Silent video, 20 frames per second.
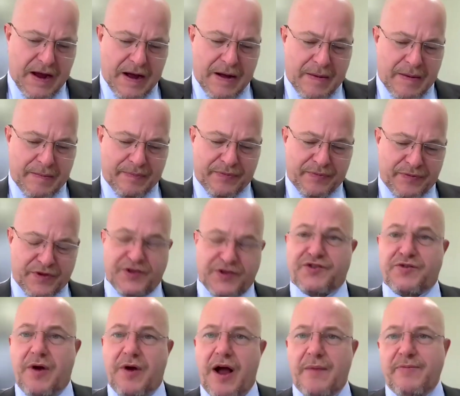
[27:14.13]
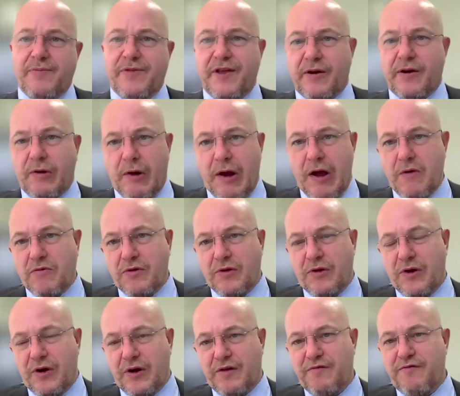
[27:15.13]
5th described their
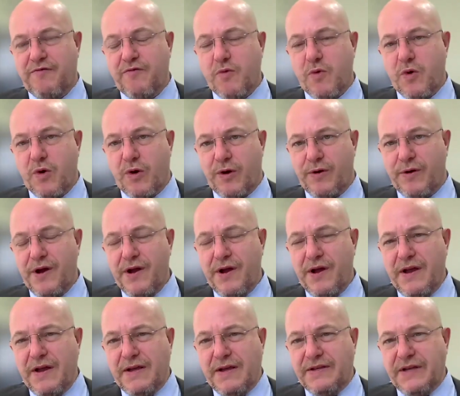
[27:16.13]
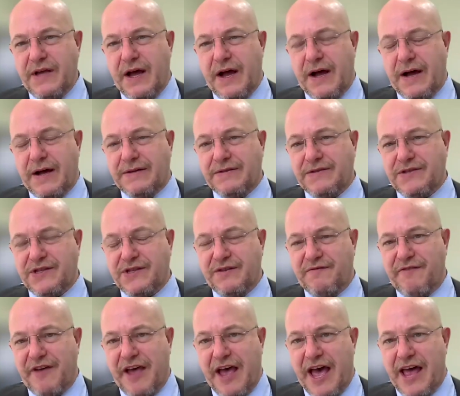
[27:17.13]
outlook for
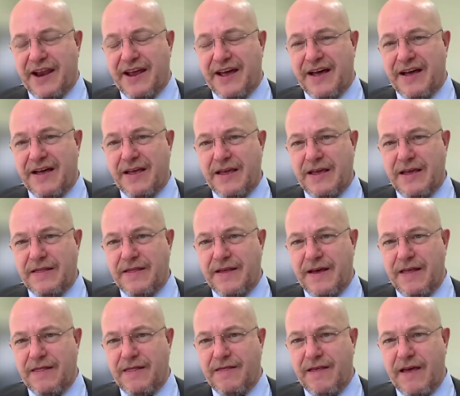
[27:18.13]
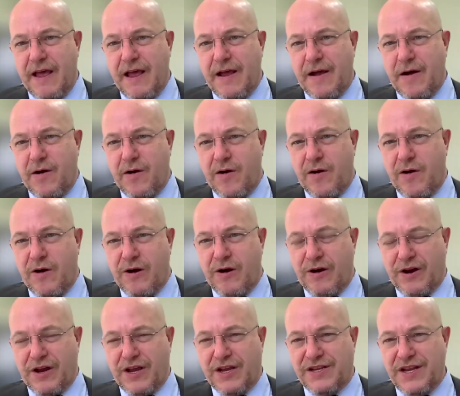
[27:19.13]
Savanna in that they
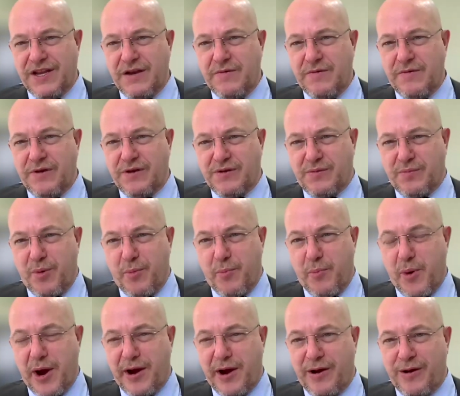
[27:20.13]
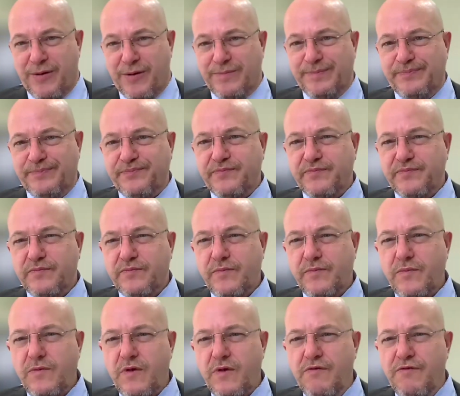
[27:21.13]
are continuing to prepare
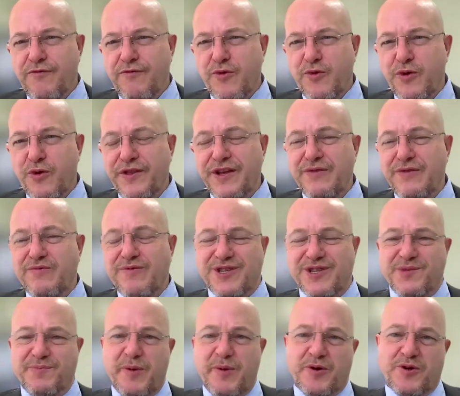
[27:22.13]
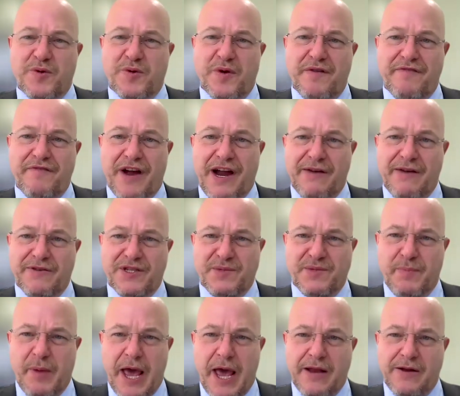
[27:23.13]
for the respiratory
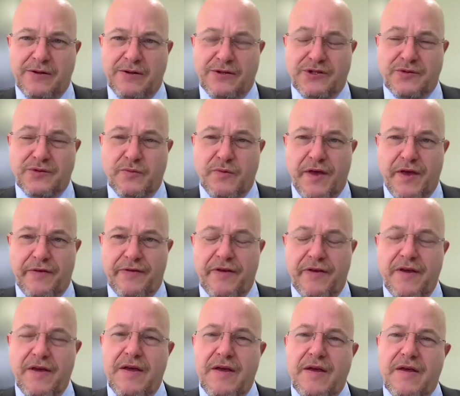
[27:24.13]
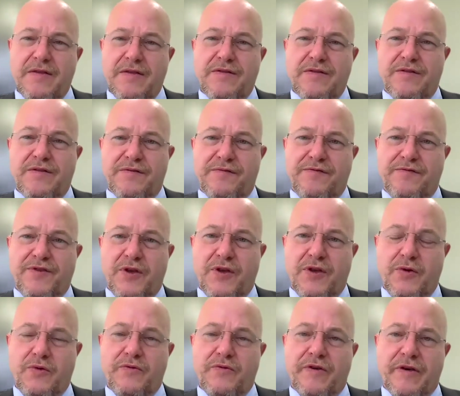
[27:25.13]
virus panels with the
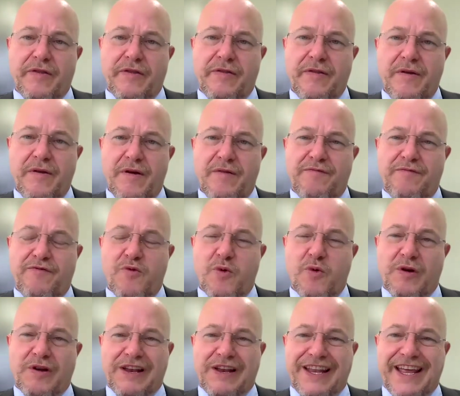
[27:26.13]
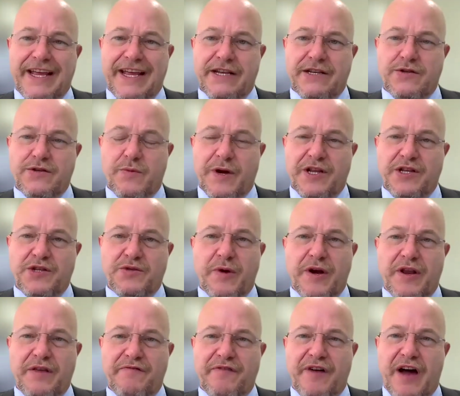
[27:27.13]
view that for late
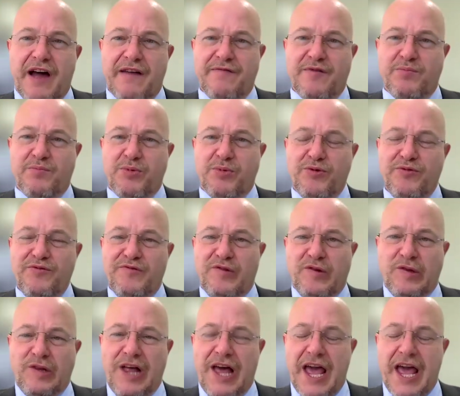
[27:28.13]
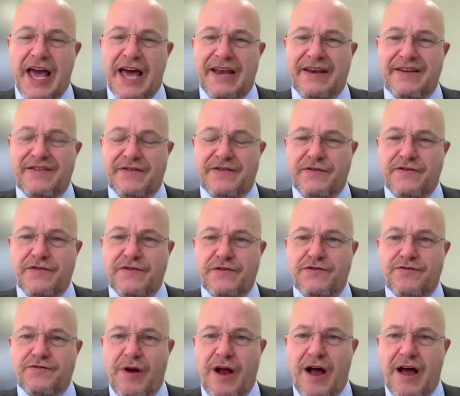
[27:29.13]
2025 approval and
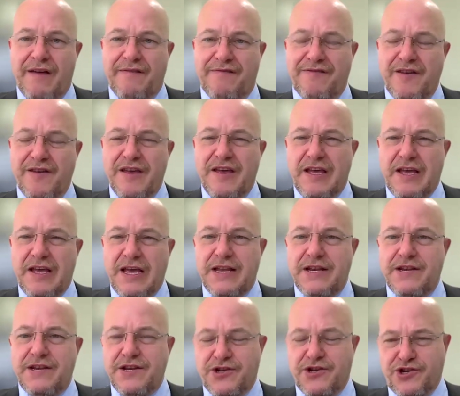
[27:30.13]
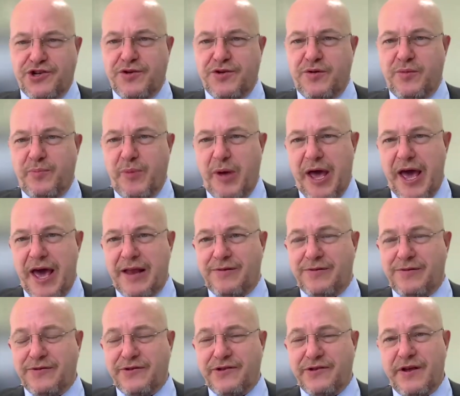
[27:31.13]
to drive additional
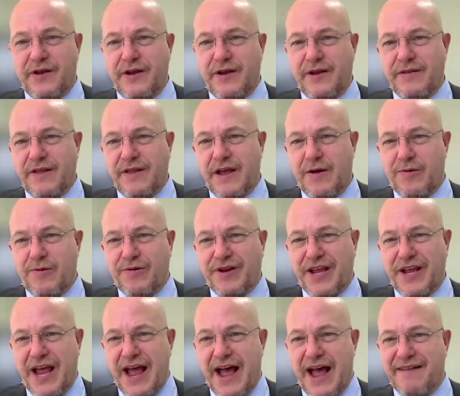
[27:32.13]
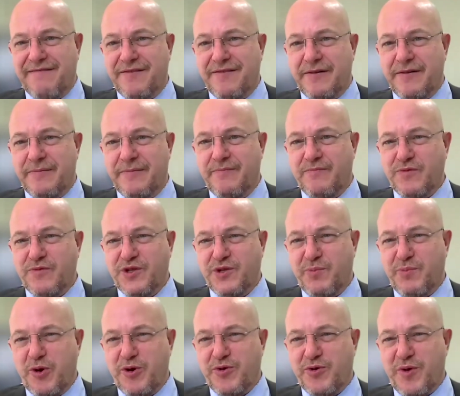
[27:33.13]
panels. They already have a
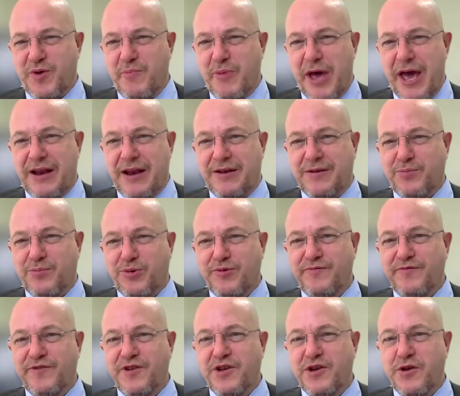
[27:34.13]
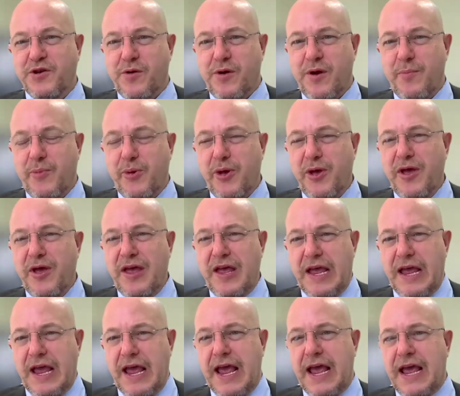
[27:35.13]
respiratory panel approved in Europe,
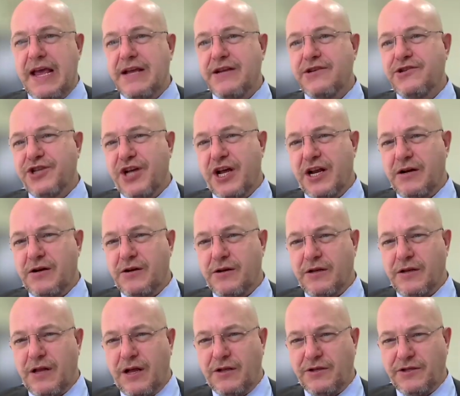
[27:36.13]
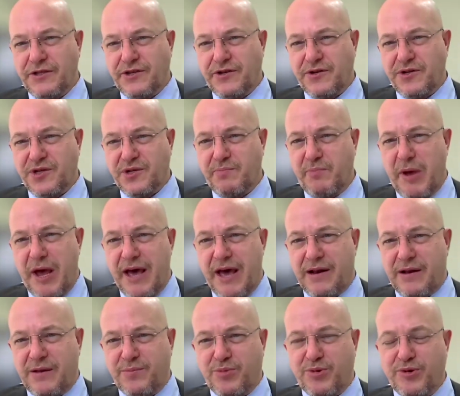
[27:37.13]
a genital ulcers
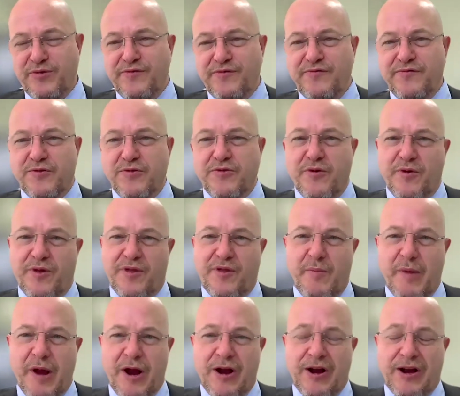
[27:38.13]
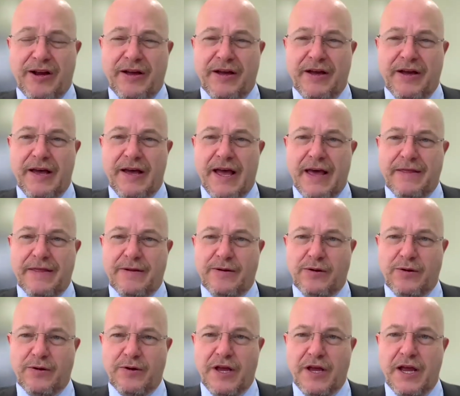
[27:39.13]
panel approved for North America, and
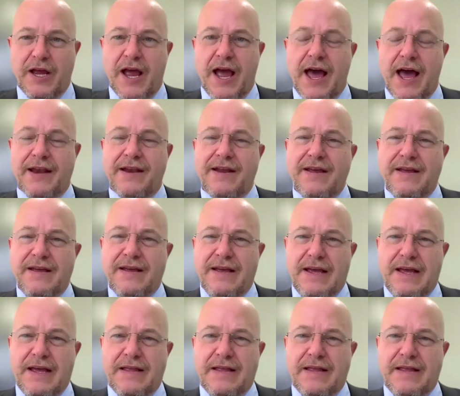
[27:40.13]
they're looking at